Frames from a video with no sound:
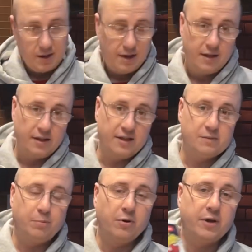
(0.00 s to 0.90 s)

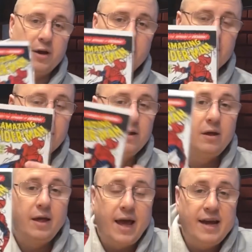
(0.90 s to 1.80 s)
this book here,
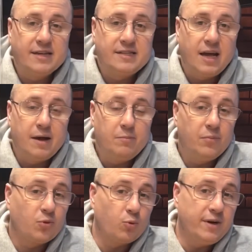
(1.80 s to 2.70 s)

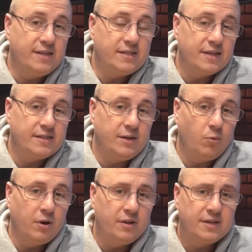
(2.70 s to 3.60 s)
ASM
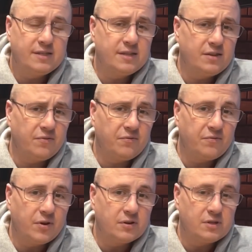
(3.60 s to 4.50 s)
361, this is the
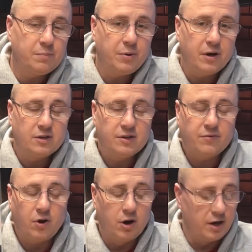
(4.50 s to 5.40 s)
first appearance
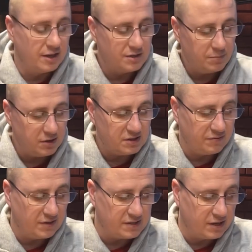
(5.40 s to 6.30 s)
of Carnage. Most
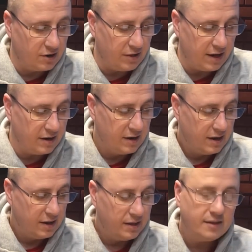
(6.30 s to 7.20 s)
of us know that.
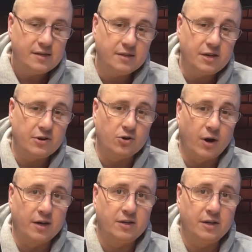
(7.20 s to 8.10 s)
This is the
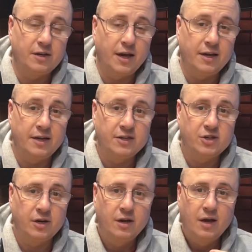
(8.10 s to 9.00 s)
direct
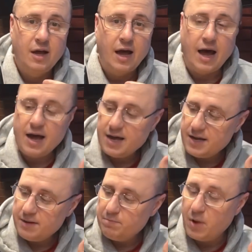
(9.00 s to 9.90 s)
edition.
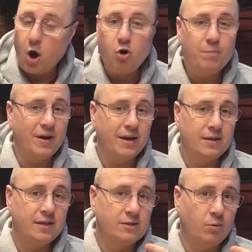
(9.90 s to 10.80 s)
I'm
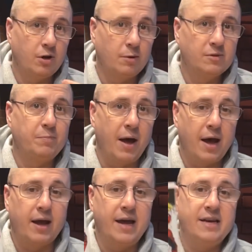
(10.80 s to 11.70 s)
hoping this one comes
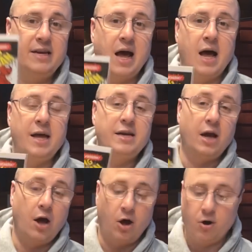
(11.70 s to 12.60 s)
back a
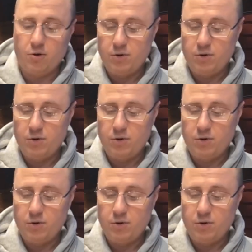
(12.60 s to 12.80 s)
9.0.